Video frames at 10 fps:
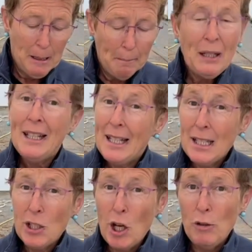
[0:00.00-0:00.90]

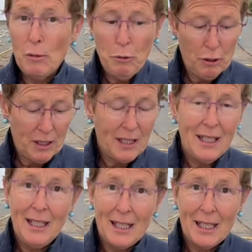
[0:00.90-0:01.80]
Please don't put the
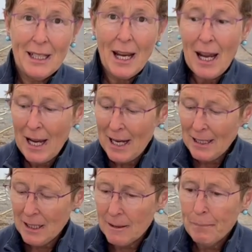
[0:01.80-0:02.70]
seeds in your
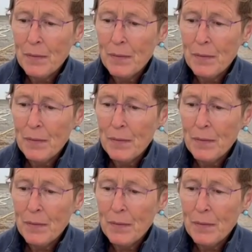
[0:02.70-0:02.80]
hands,